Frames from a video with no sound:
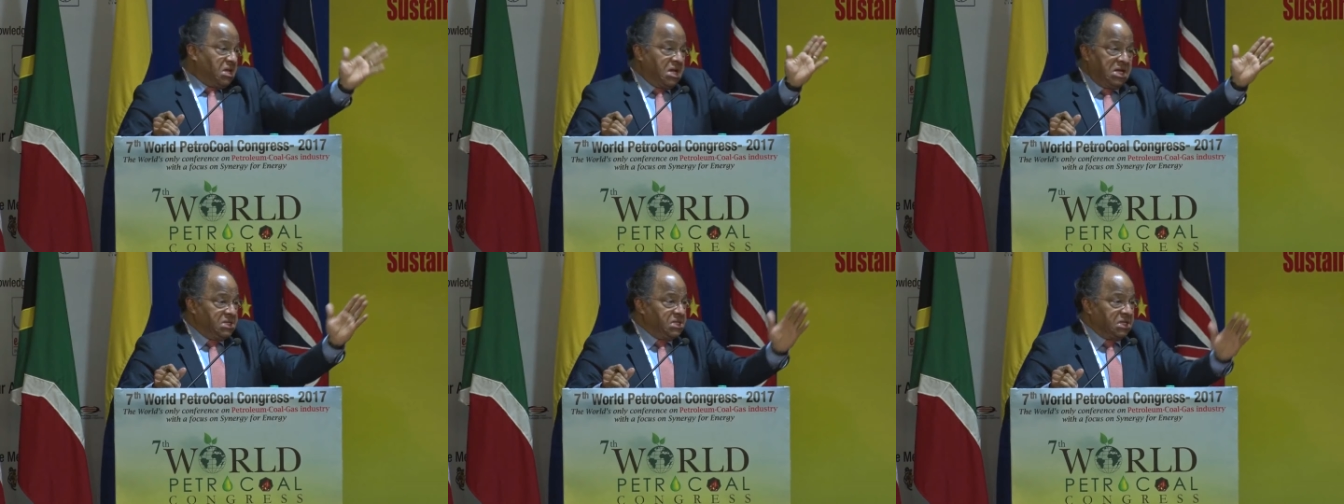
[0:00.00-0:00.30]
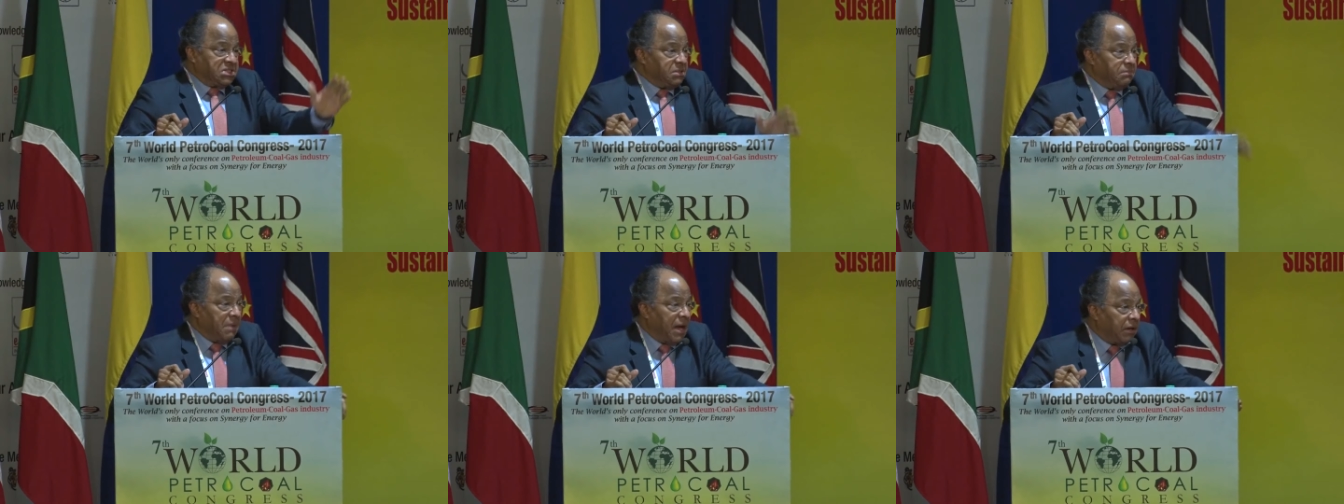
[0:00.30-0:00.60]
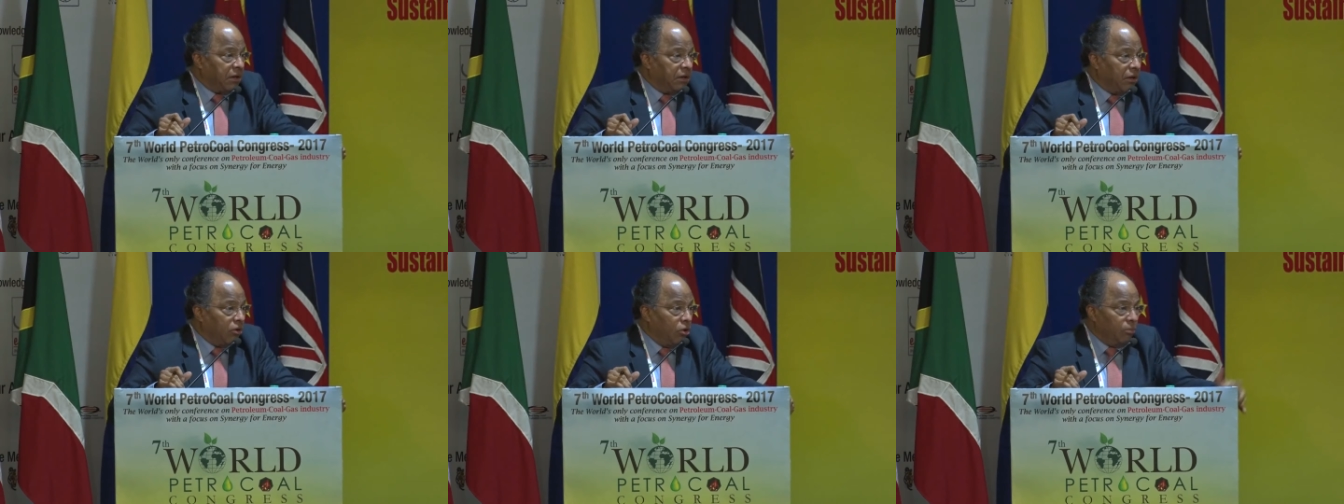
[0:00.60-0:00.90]
it doesn't
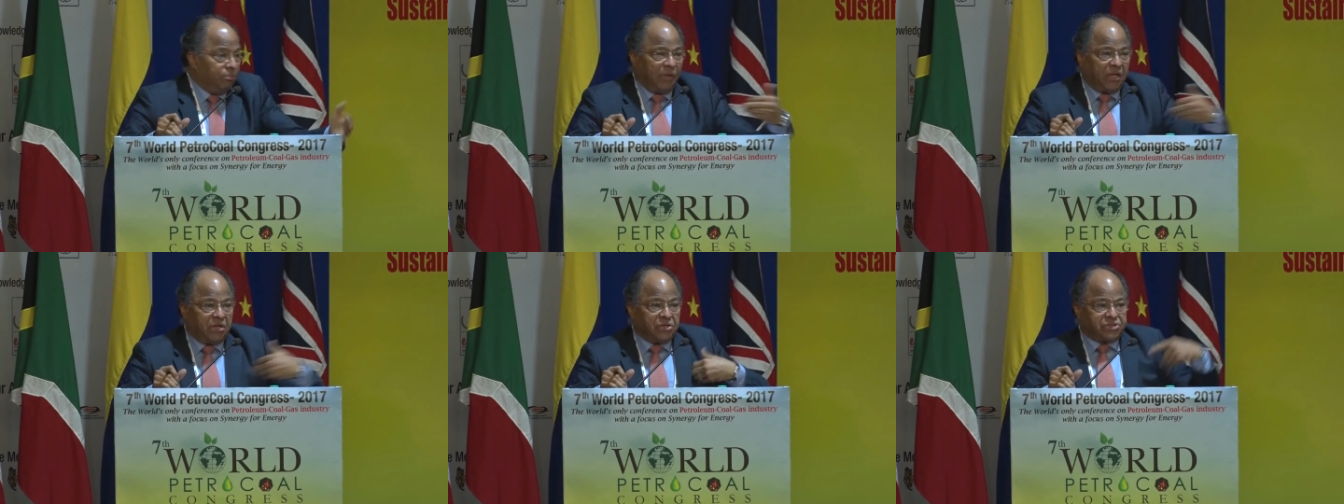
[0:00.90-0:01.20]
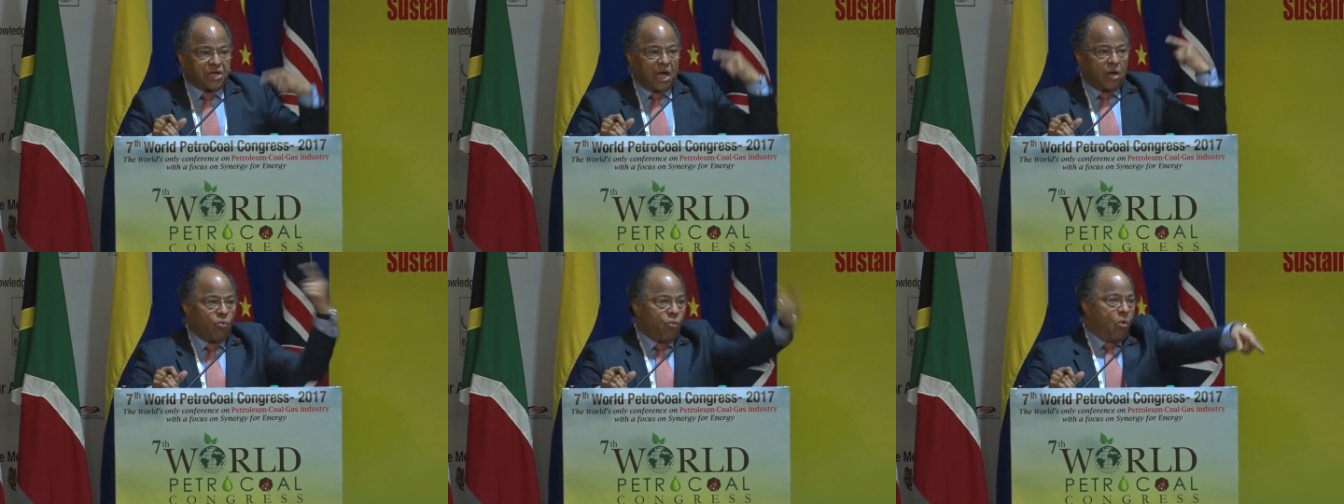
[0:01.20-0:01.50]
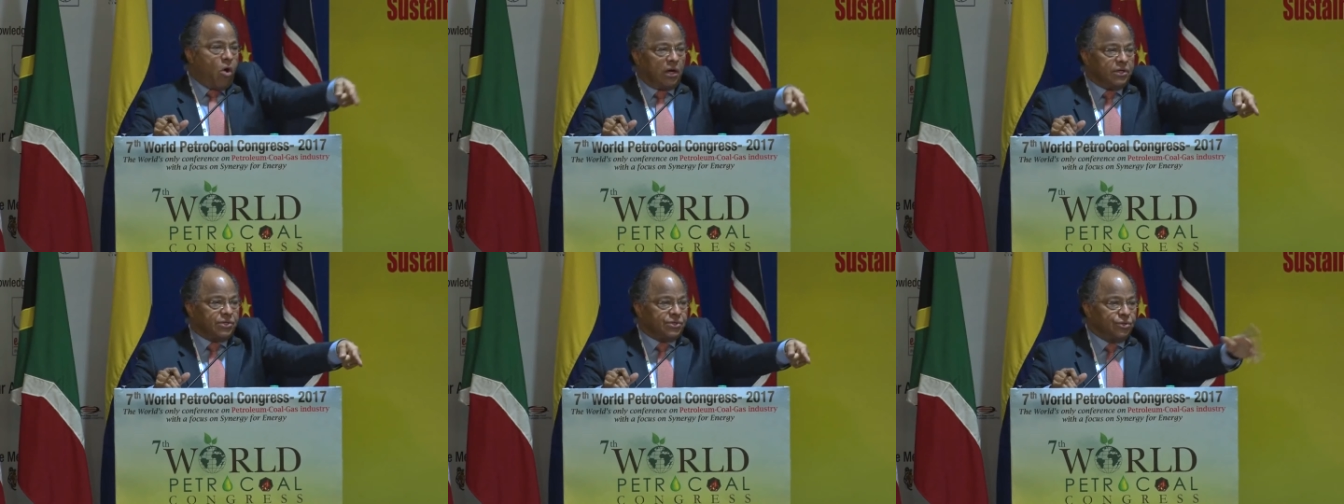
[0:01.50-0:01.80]
matter at all because I
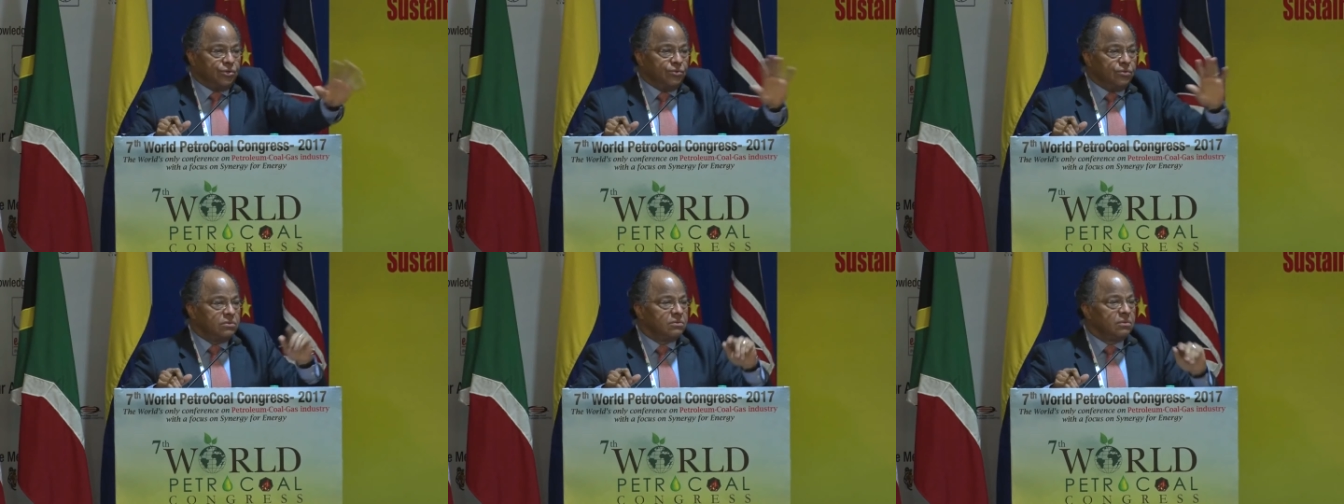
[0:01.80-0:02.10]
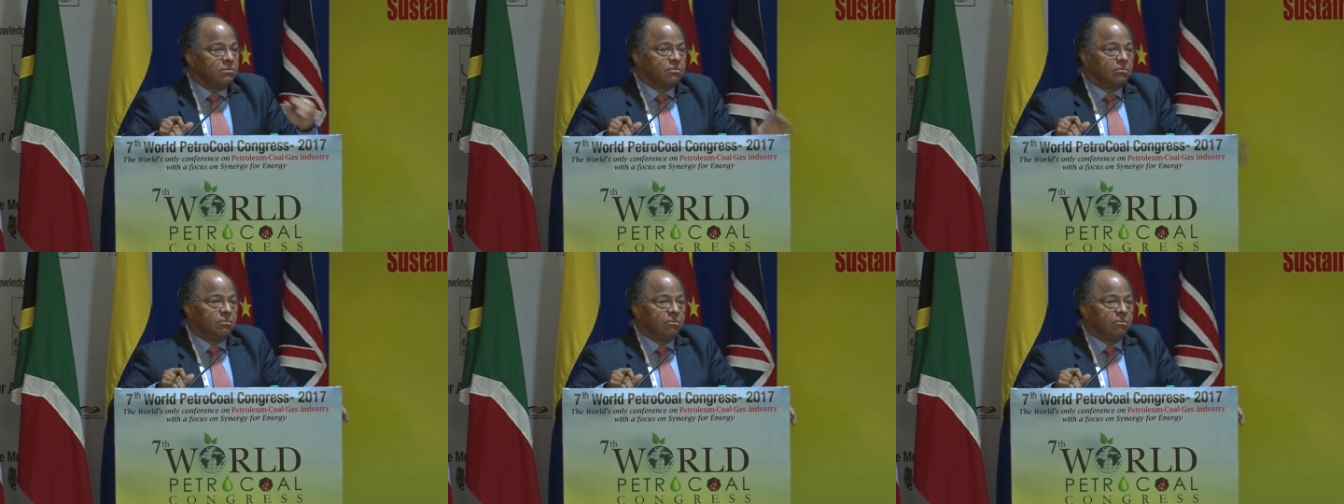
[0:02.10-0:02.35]
want to